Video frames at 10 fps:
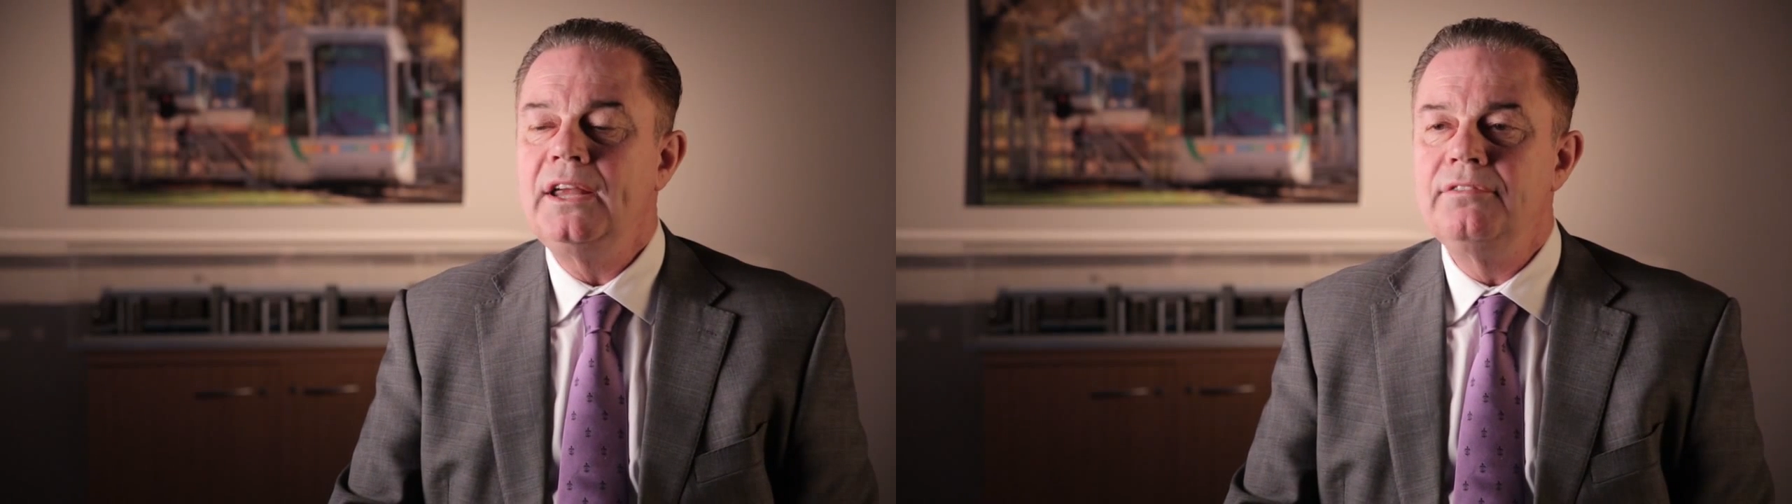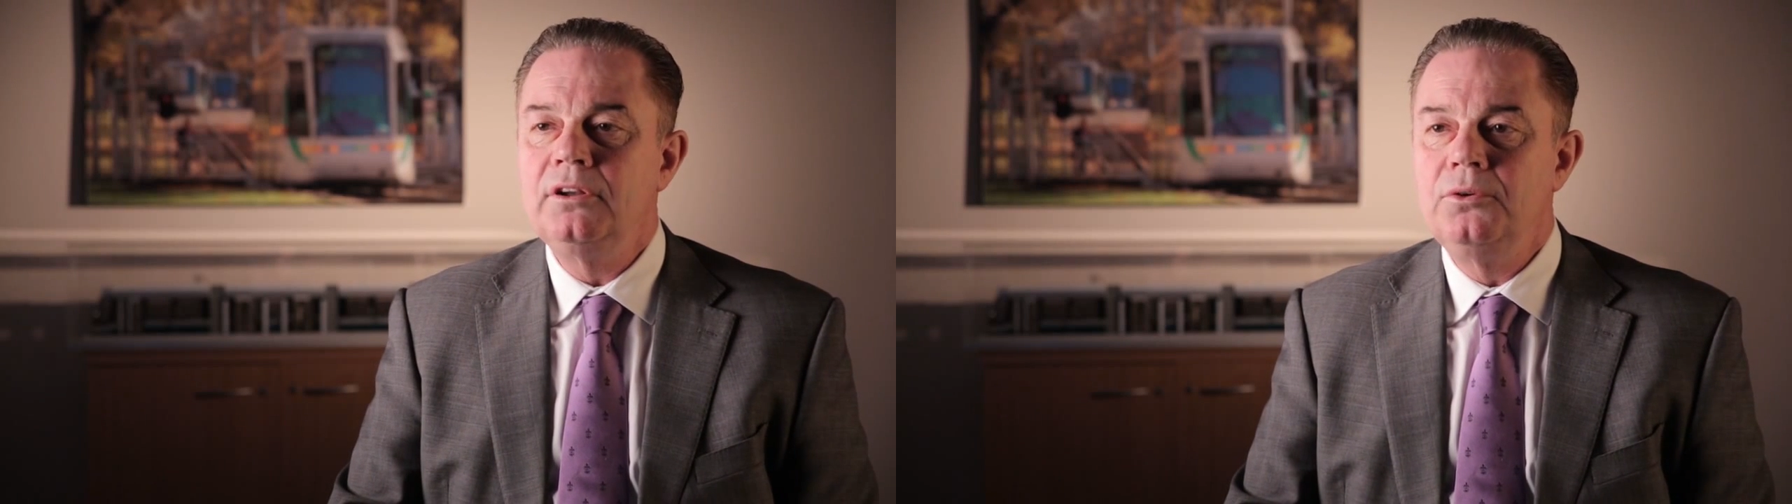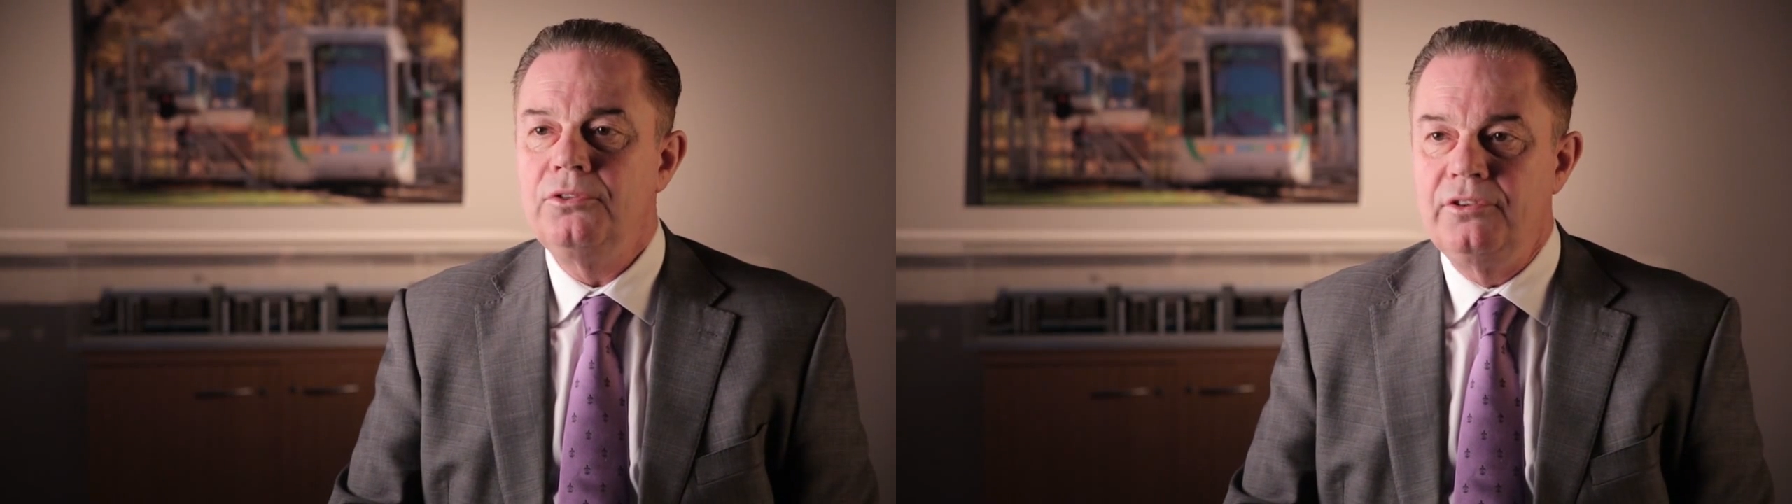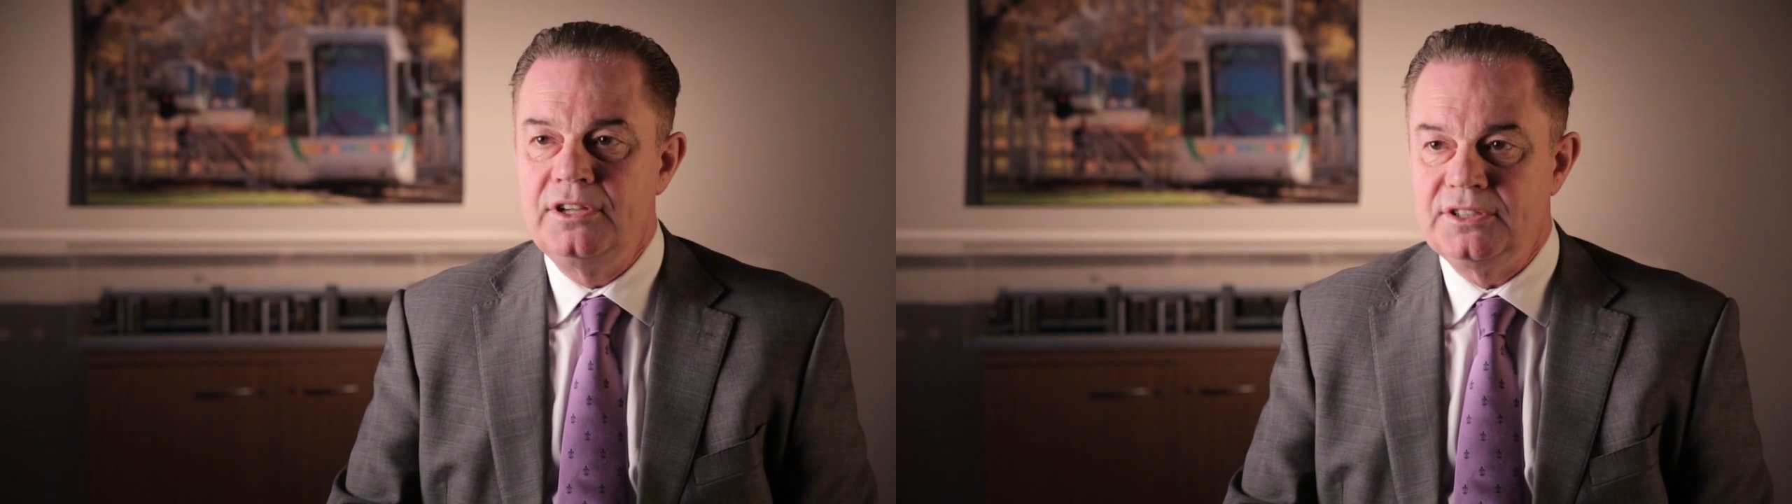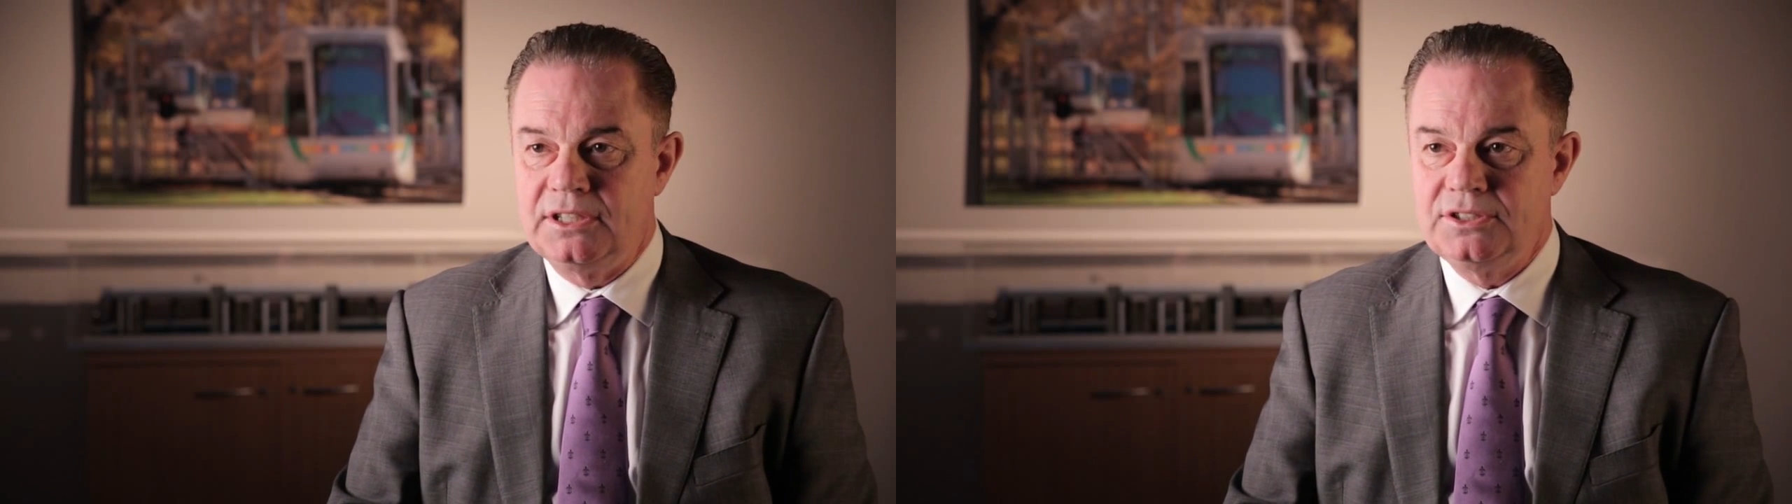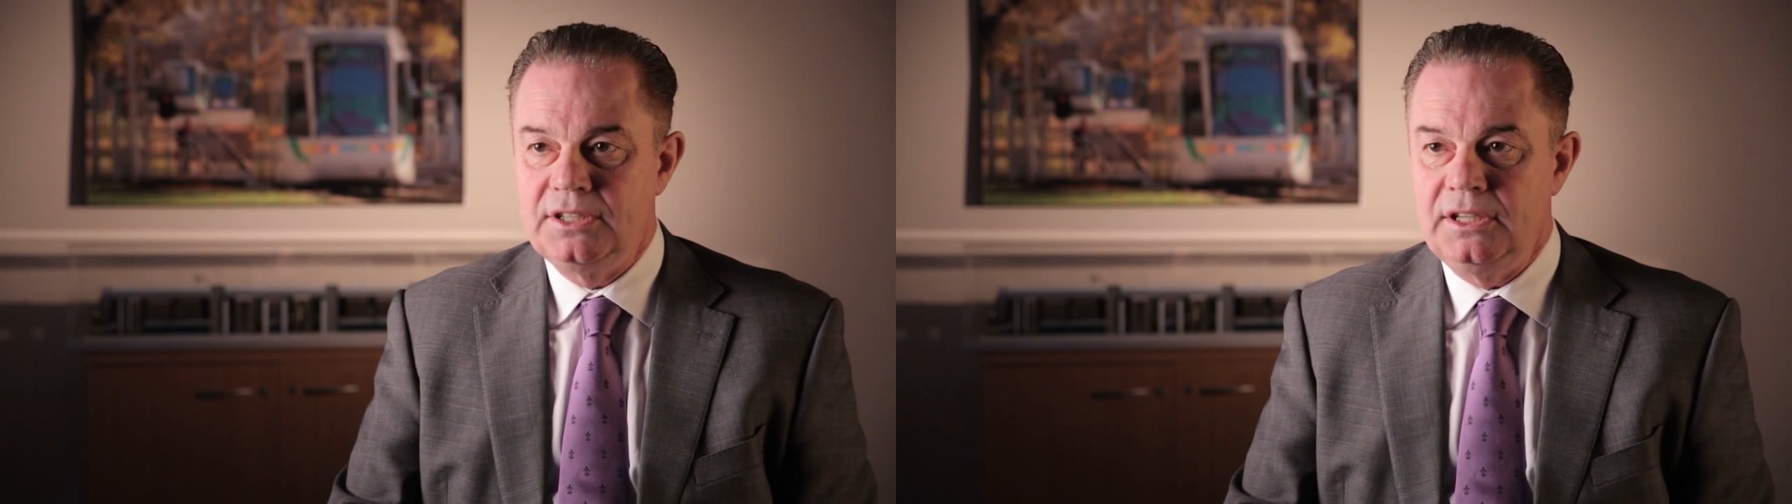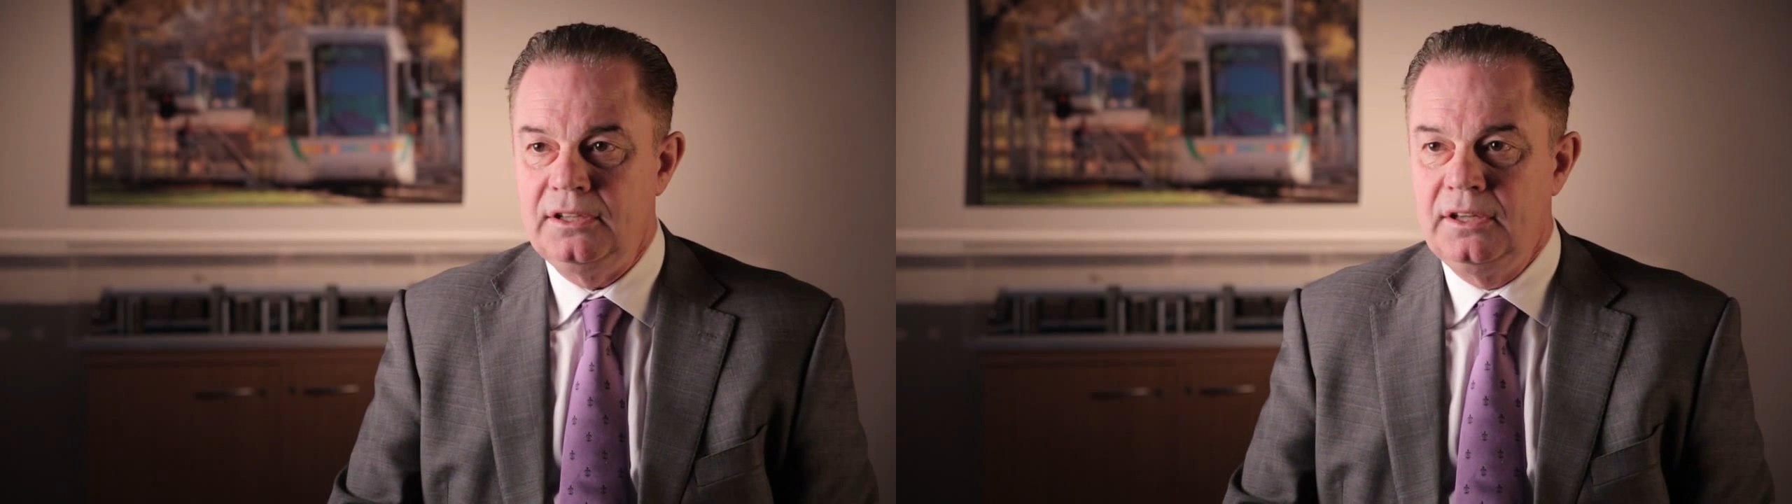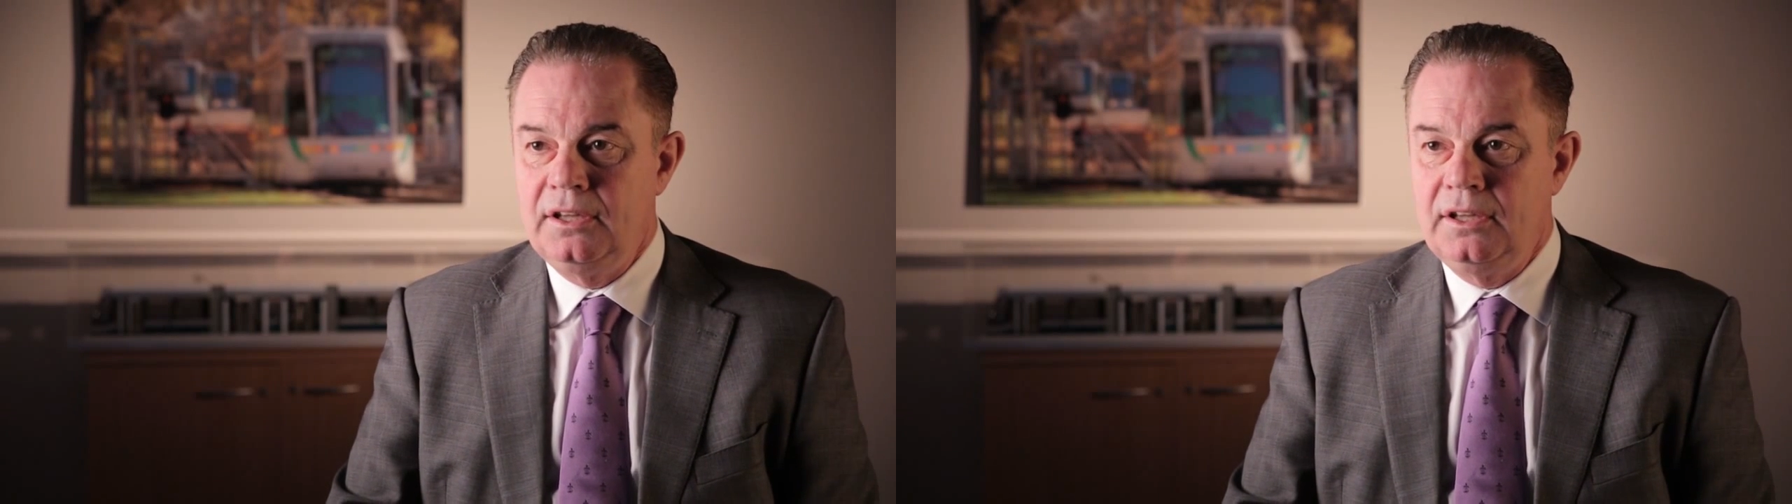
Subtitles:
Evolute360.